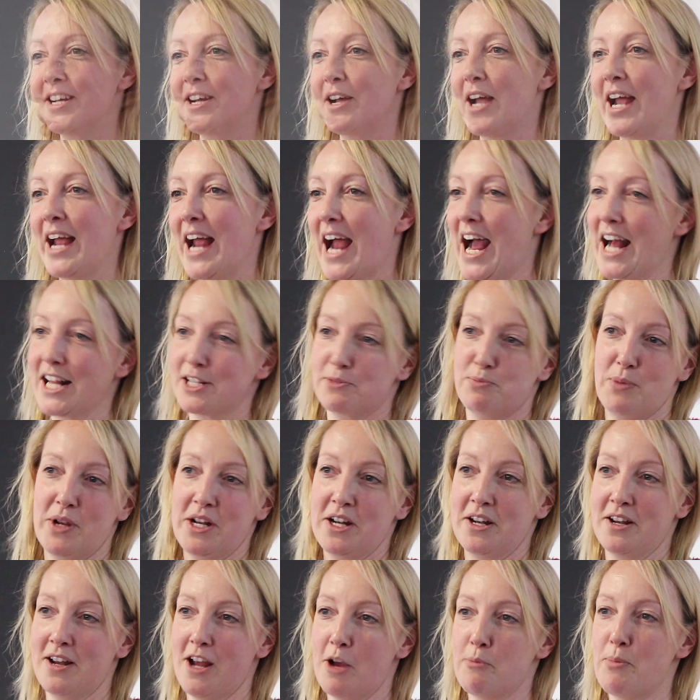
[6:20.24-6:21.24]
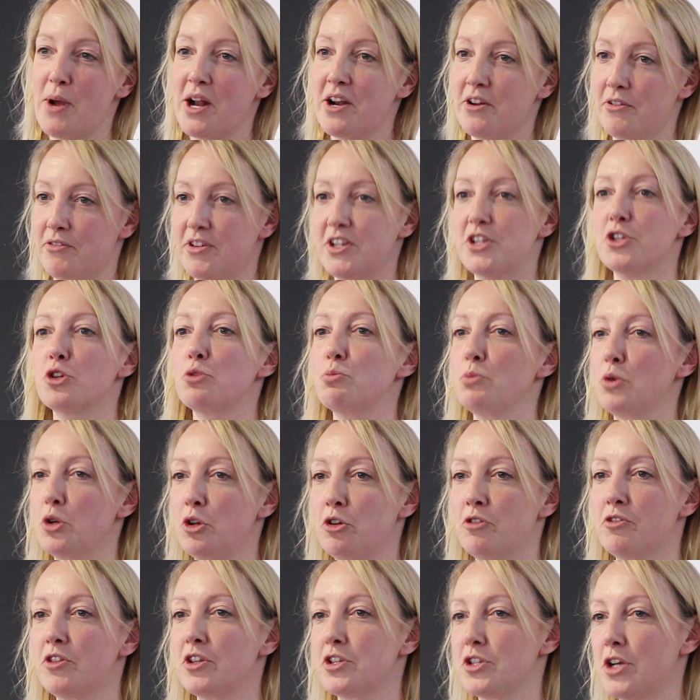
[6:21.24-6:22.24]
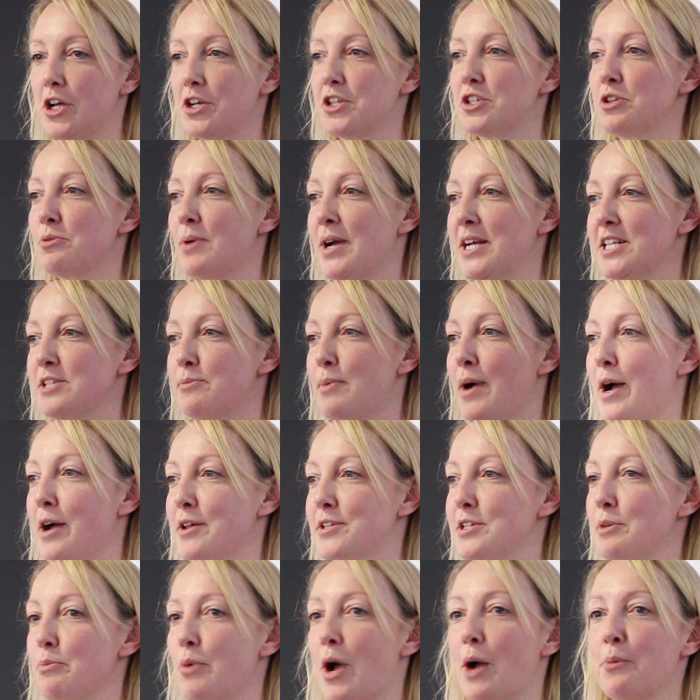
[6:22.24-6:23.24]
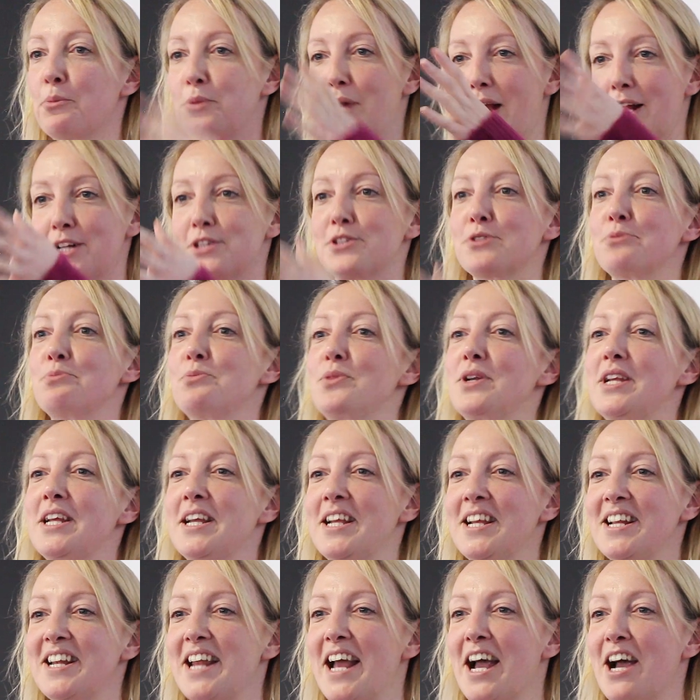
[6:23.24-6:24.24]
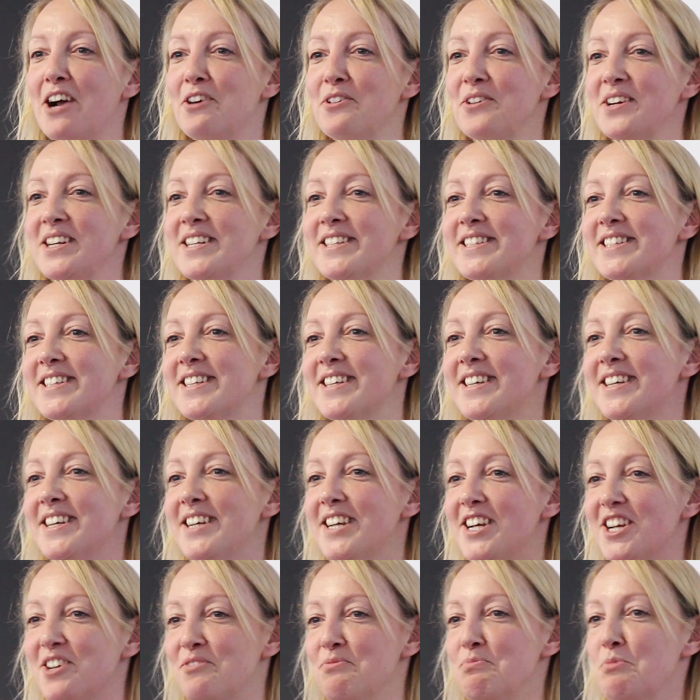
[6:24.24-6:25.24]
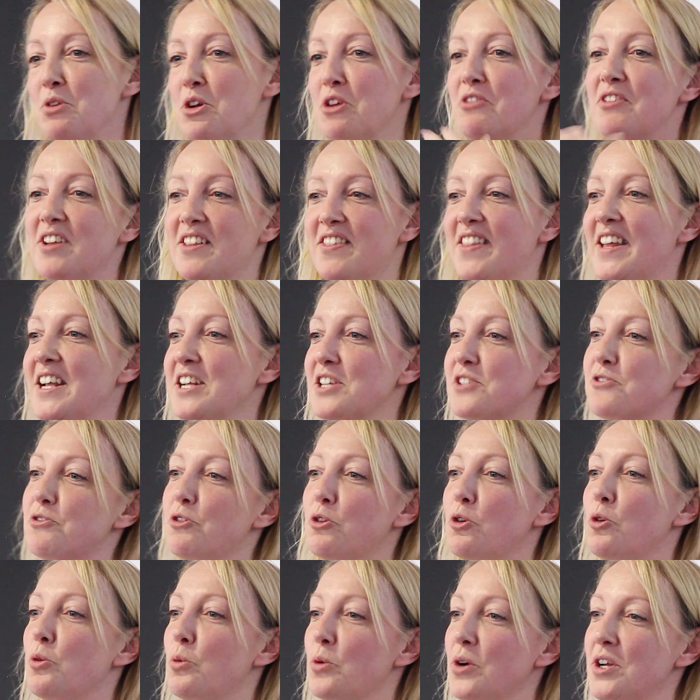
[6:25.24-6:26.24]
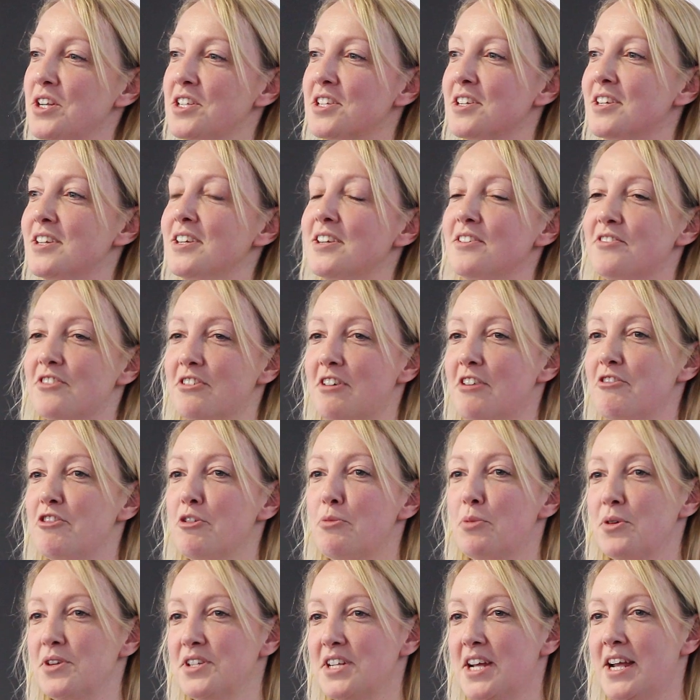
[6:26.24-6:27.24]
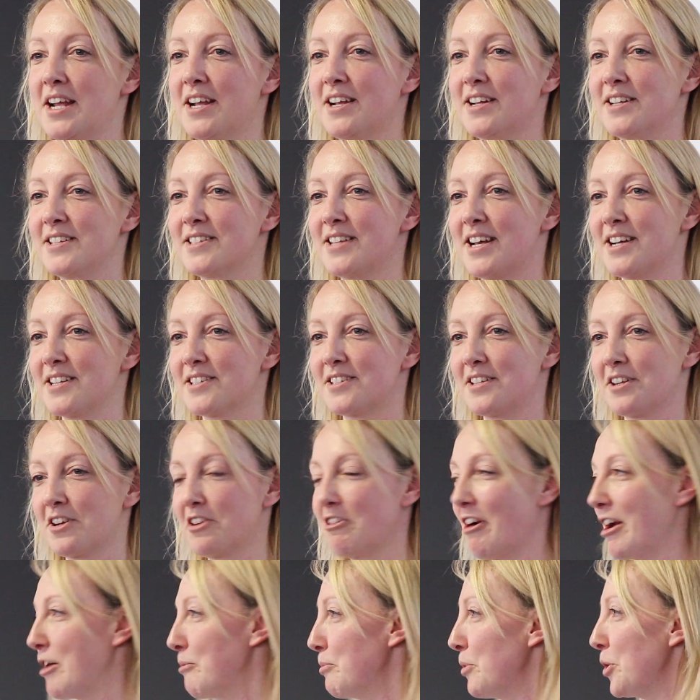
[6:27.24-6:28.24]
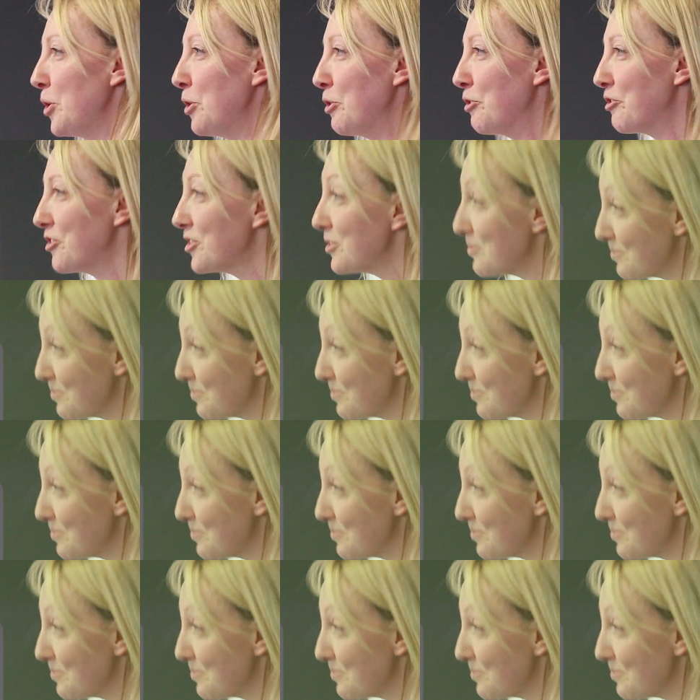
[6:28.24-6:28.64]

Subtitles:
It has been a beneficial move, there's no two ways about it, but I'm glad somebody now is moving things forward for everybody, because that's a great move.